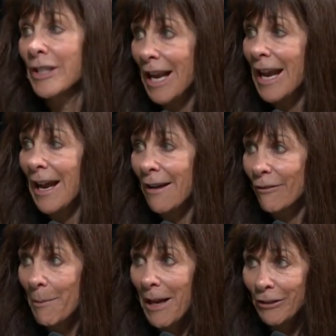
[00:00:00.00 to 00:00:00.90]
have,
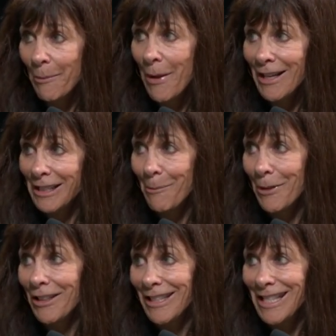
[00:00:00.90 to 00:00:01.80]
about the
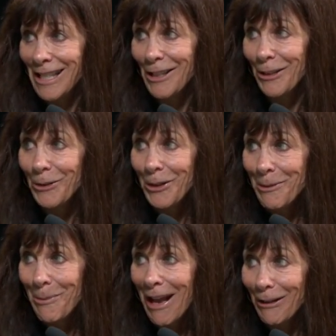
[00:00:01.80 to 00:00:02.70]
possibilities, including
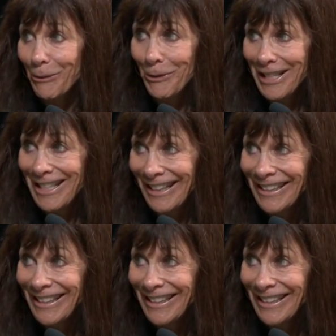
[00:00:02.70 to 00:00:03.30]
ballerina.